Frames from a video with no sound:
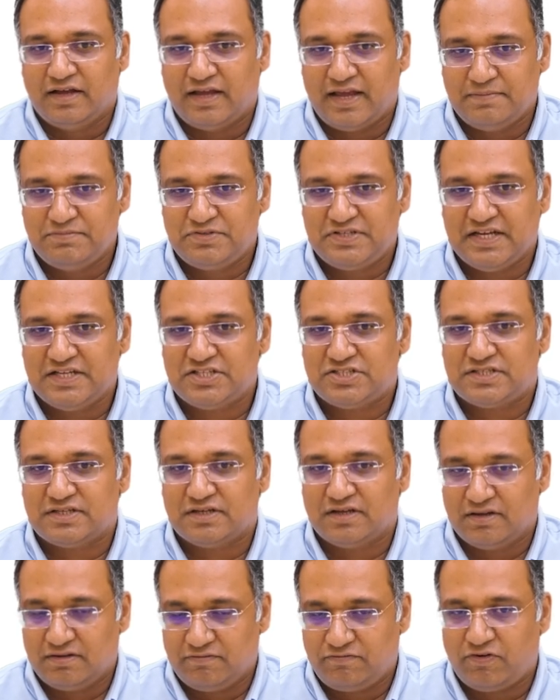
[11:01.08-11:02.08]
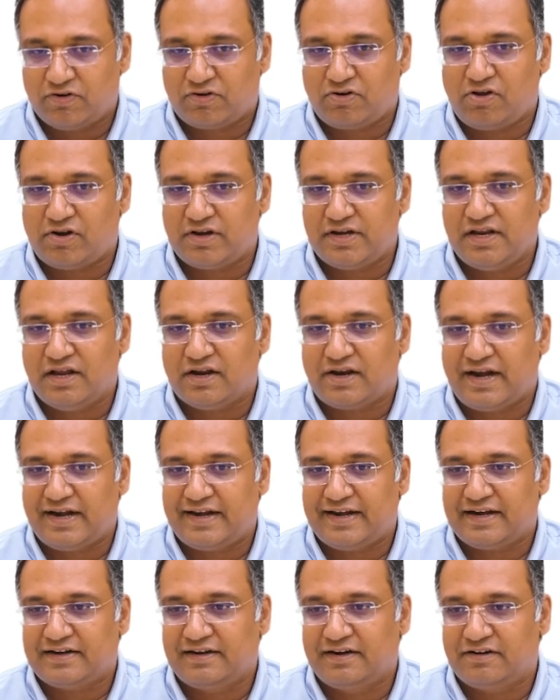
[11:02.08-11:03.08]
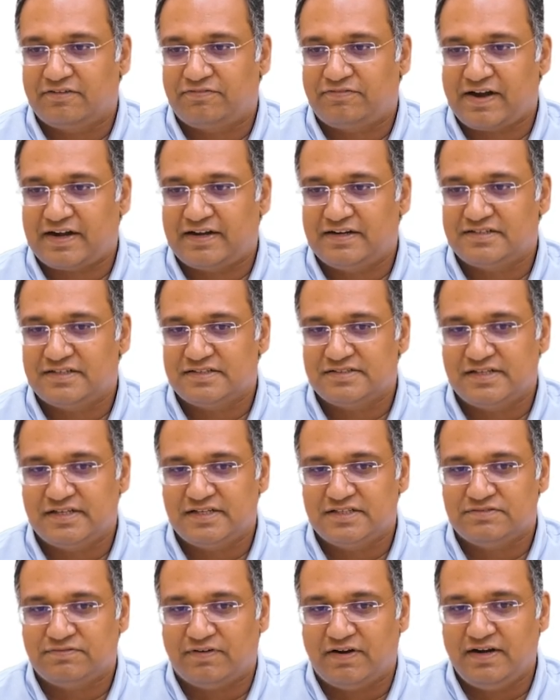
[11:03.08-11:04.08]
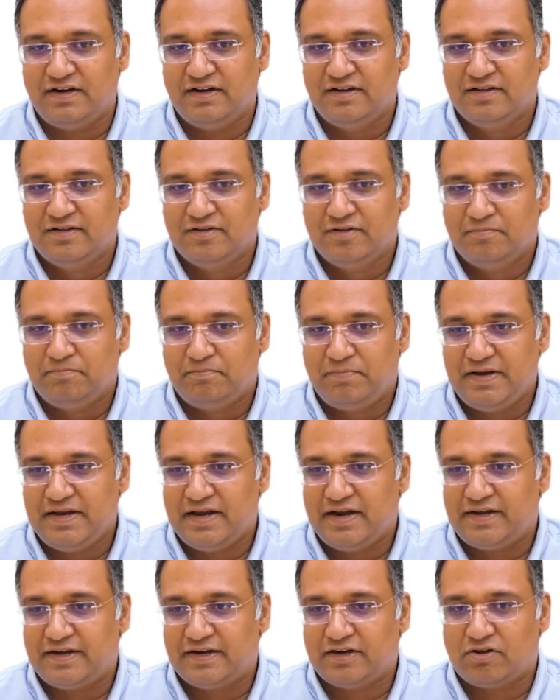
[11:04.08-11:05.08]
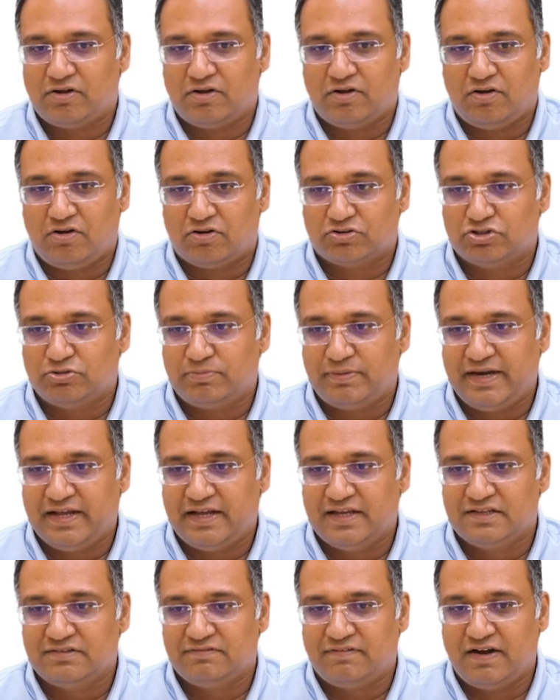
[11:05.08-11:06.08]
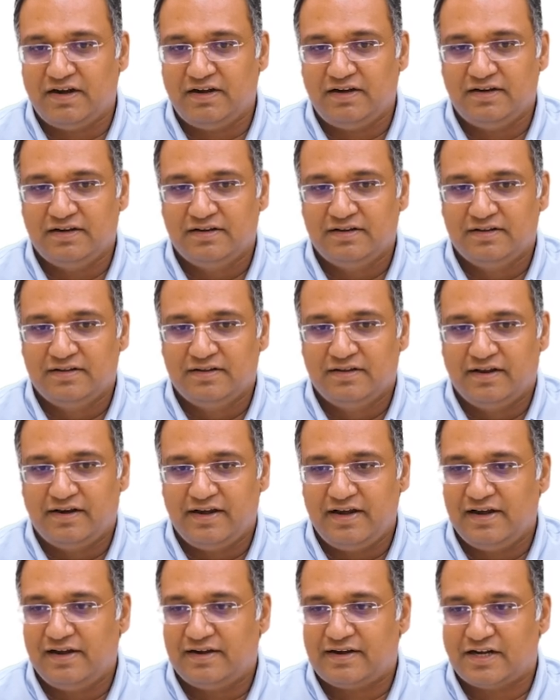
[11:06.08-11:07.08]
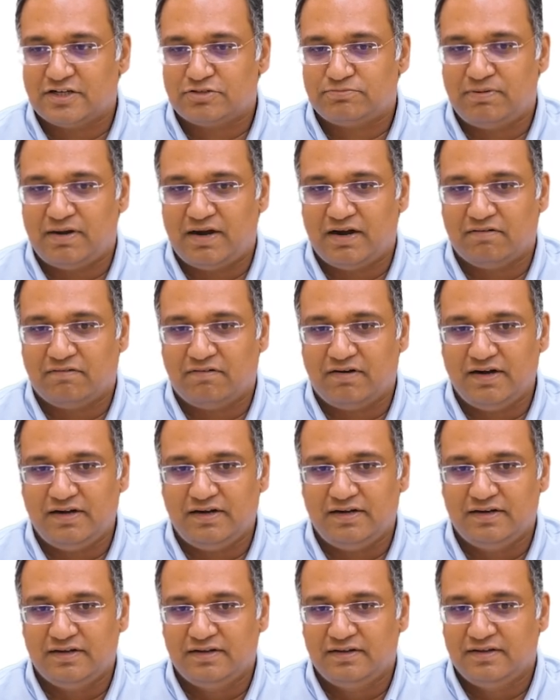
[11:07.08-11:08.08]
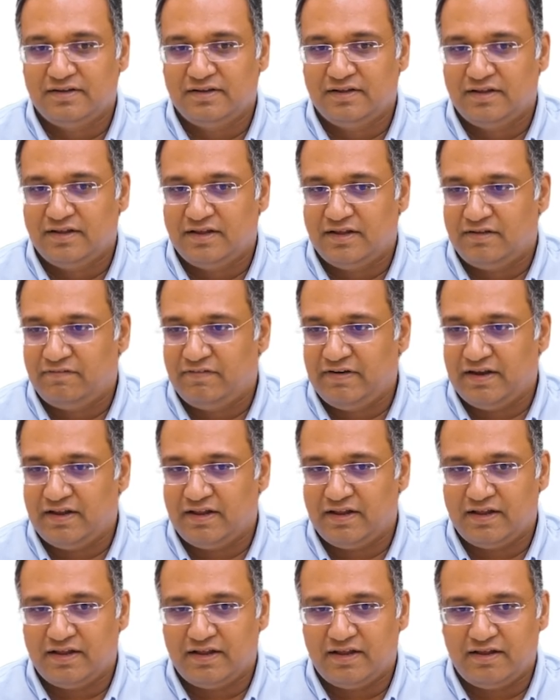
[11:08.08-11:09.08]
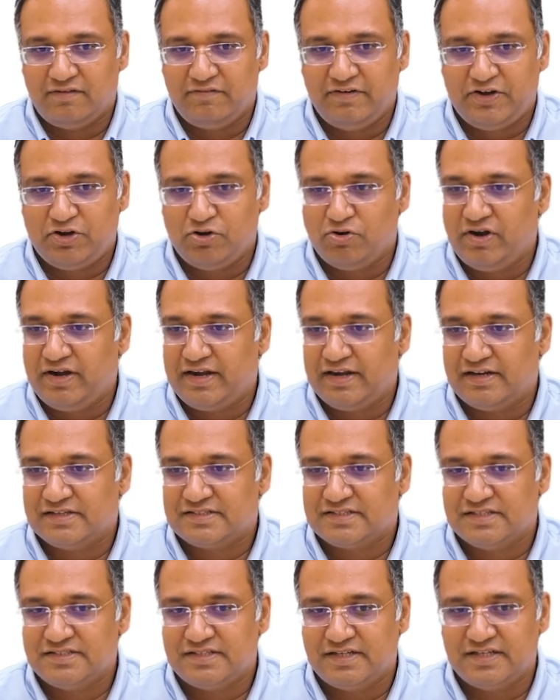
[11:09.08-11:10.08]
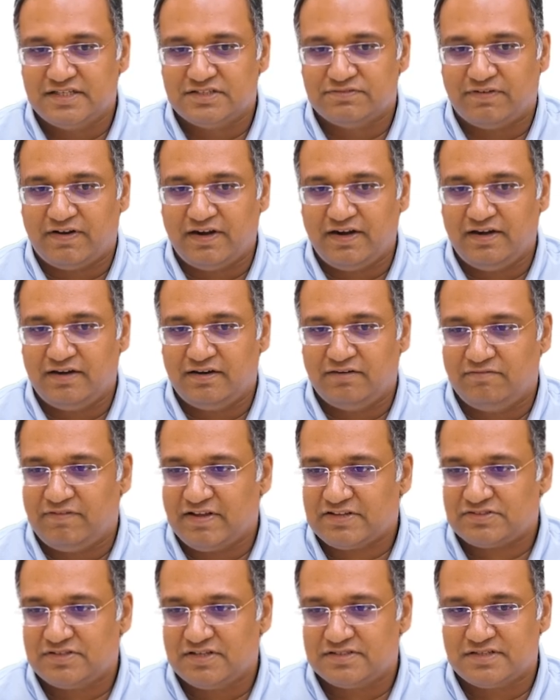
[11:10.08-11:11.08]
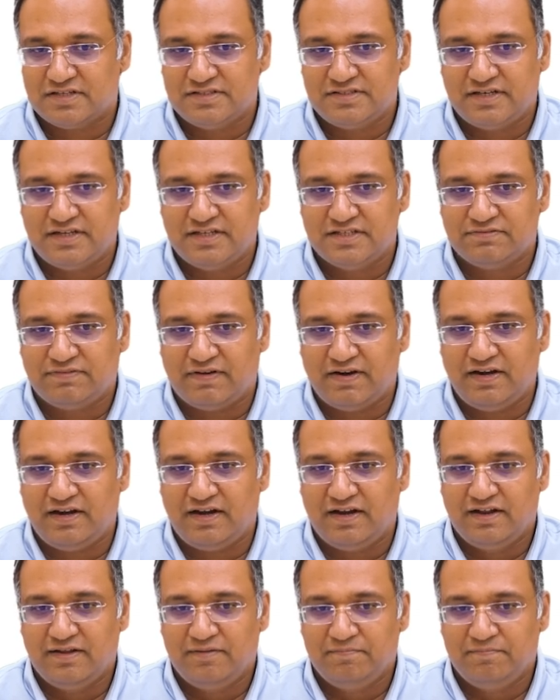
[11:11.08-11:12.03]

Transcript: MCH for cornea, cataract and refractive surgery is 1, pediatric orthopedic is 1, renal transplant 1, vitreoretinal surgery is one, vascular surgery is one,